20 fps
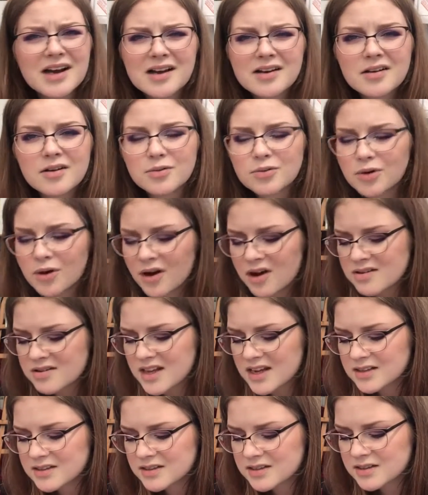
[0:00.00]
I don't know how
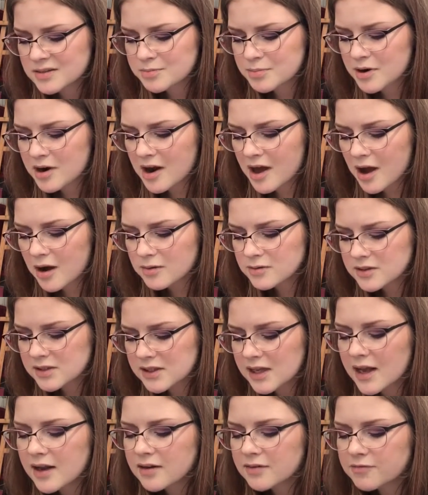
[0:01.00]
that's
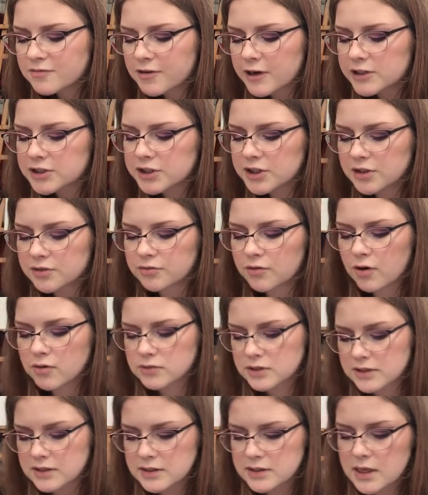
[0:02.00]
pronounced, and fresh cut
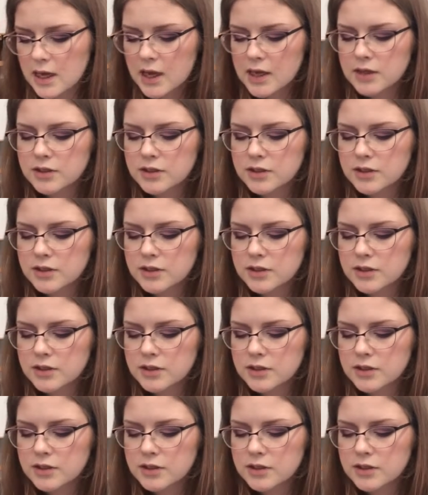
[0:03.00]
roses.